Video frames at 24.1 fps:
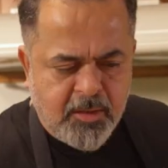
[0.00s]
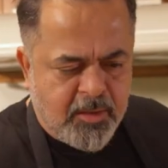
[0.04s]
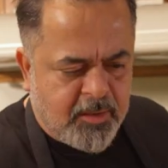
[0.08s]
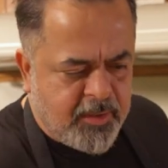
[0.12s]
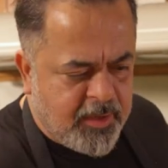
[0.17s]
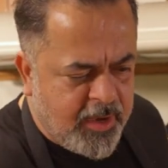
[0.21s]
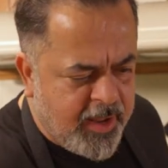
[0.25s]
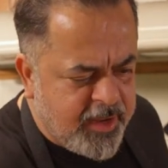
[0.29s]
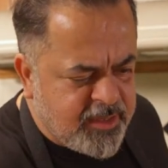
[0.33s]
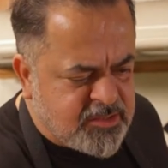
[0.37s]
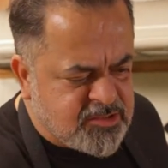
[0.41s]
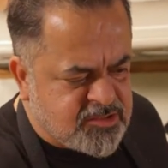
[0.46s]

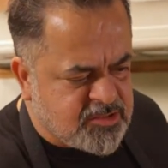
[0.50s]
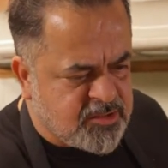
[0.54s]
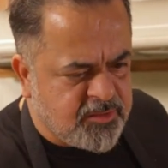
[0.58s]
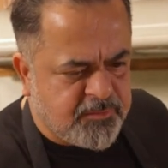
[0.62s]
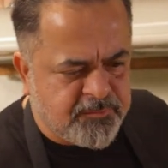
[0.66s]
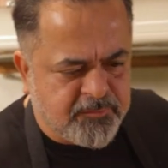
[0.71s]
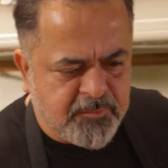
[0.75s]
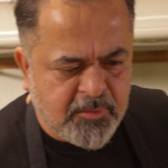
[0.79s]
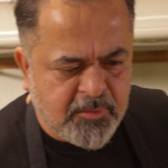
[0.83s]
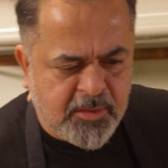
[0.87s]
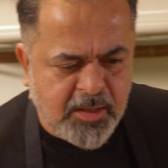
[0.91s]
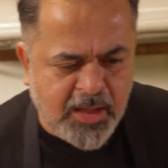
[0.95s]
Next,
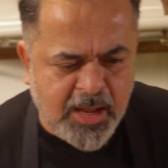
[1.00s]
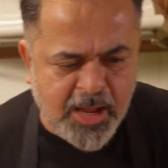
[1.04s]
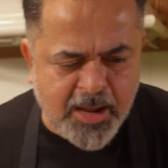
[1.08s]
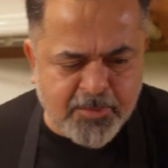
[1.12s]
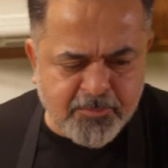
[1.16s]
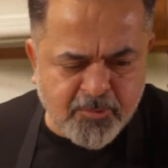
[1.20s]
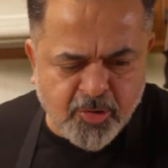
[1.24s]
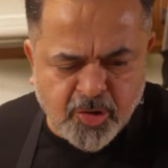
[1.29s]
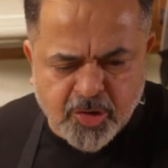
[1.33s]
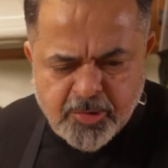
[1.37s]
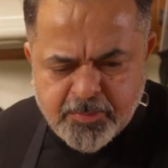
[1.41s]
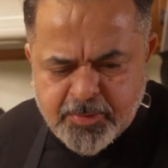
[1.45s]
I'm
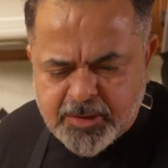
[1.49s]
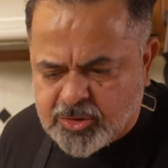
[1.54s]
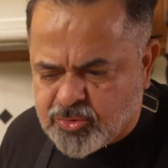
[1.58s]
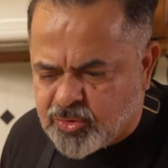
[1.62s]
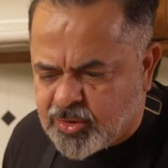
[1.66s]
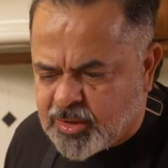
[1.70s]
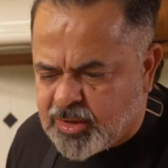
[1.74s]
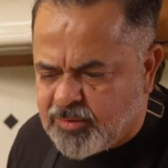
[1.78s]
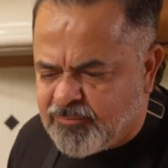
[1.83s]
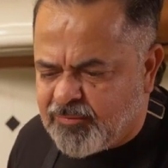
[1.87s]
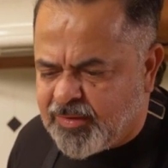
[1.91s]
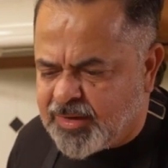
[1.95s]
going to be
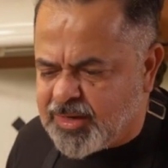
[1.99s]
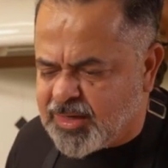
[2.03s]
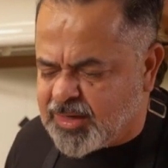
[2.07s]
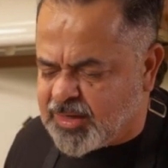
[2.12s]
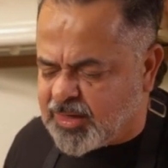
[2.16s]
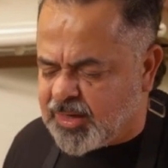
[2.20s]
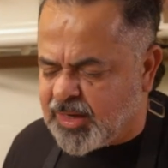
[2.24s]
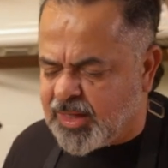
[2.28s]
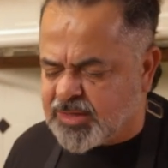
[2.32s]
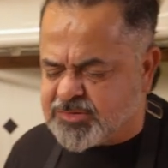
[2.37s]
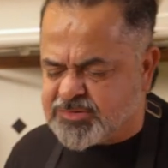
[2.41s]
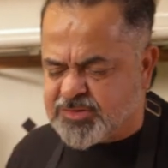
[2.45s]
doing a very
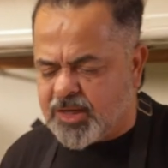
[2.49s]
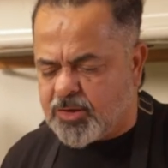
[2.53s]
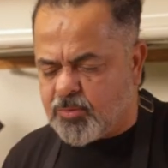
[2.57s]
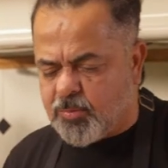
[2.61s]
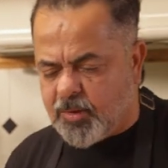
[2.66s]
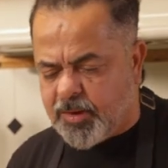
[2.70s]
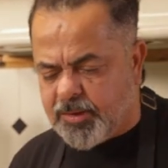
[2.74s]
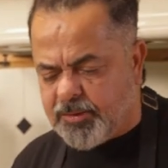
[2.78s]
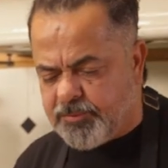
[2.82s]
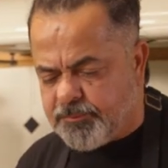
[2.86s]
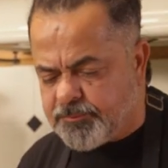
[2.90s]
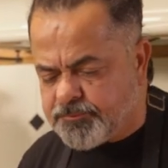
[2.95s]
classic
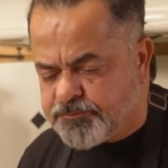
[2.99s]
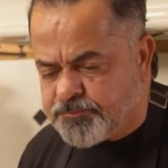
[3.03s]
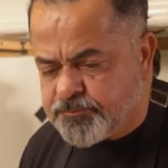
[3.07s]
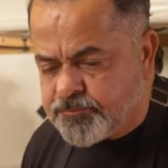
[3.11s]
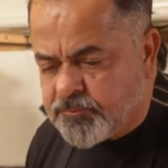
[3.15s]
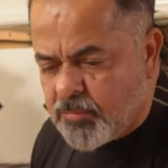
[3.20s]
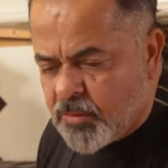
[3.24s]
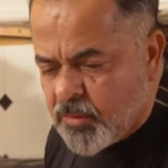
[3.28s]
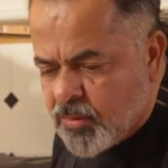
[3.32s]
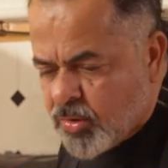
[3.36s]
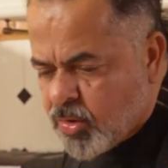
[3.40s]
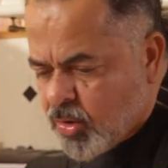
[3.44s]
one,
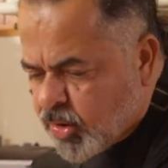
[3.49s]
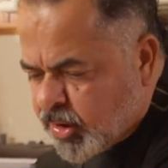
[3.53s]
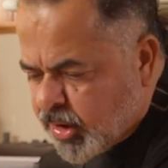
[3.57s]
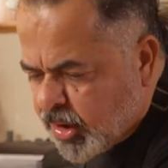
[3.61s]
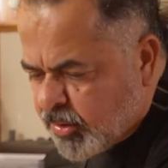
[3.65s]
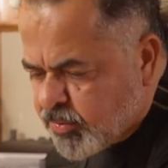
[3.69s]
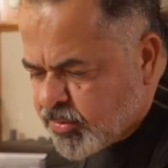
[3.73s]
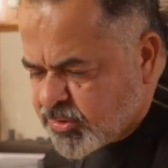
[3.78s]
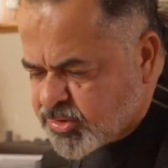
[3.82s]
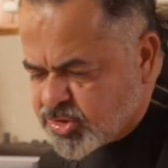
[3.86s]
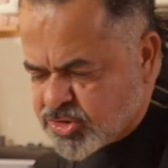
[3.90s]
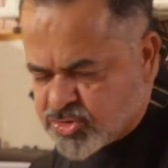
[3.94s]
okay,
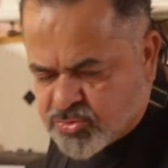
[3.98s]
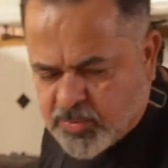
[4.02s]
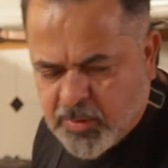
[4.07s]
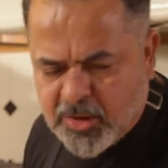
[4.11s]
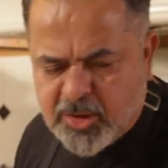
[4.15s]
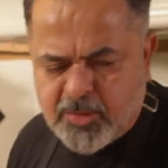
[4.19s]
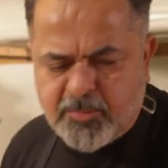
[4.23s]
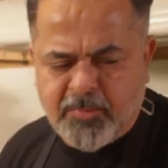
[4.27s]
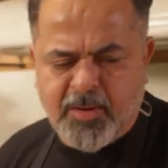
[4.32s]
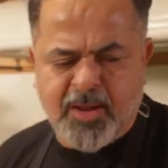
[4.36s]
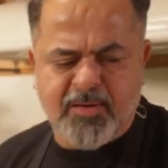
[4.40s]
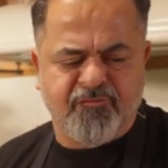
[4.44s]
which is one
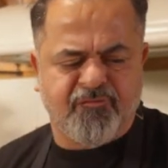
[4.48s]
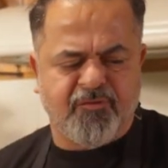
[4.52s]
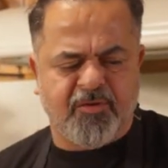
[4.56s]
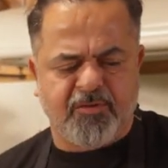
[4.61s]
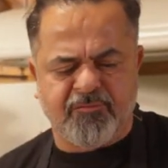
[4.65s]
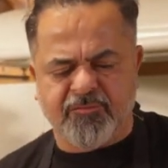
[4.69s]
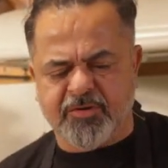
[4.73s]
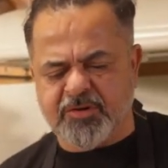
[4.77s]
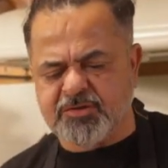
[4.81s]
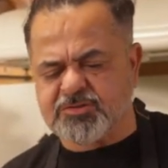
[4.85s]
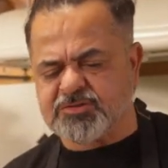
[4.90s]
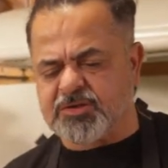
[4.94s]
of my
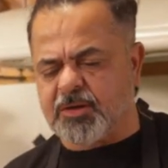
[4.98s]
favorites.